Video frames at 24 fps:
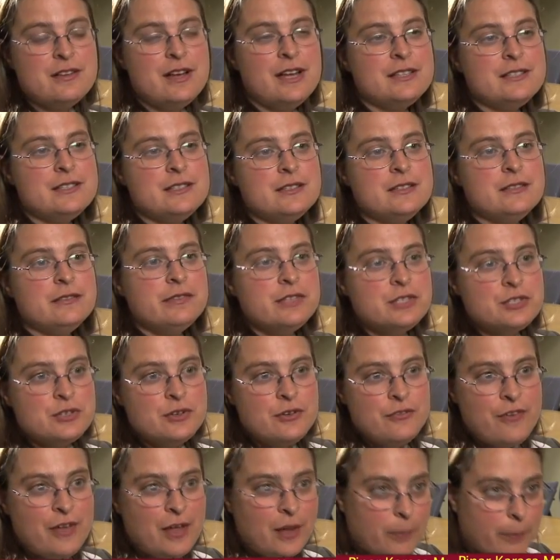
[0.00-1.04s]
at the Division
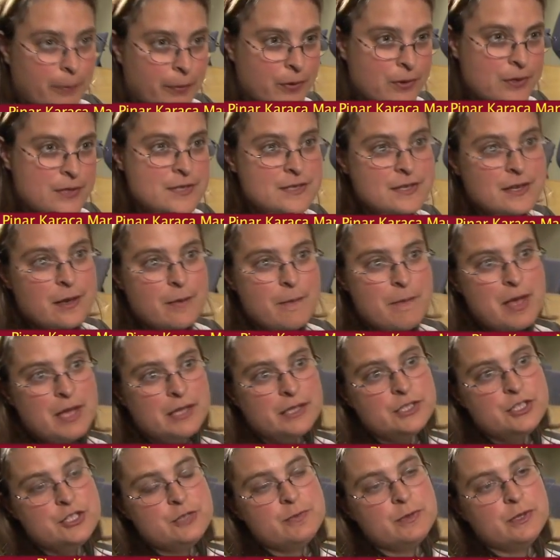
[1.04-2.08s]
of Health Policy and
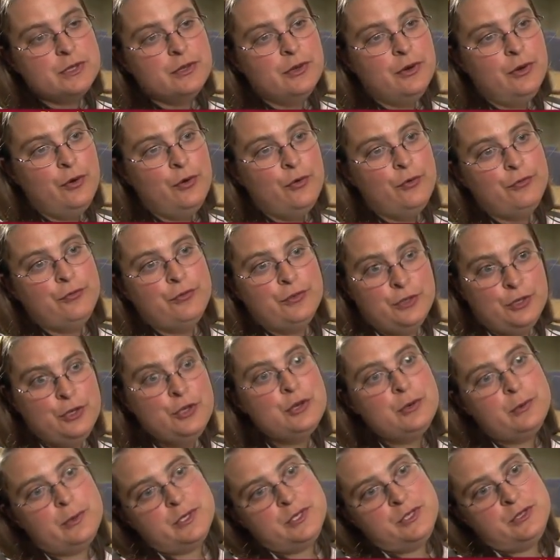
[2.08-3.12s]
Management of the
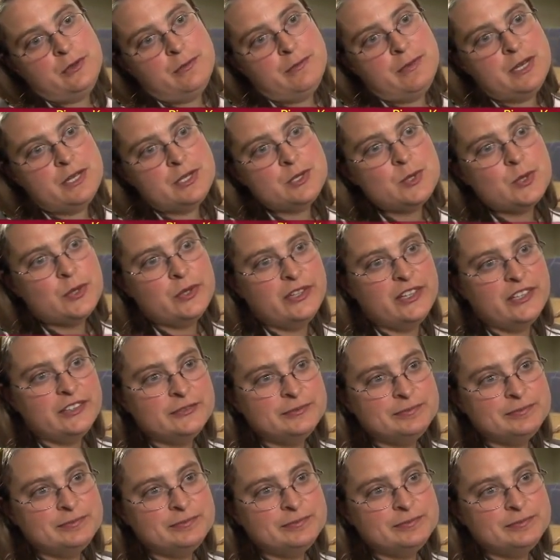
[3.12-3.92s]
University of Minnesota.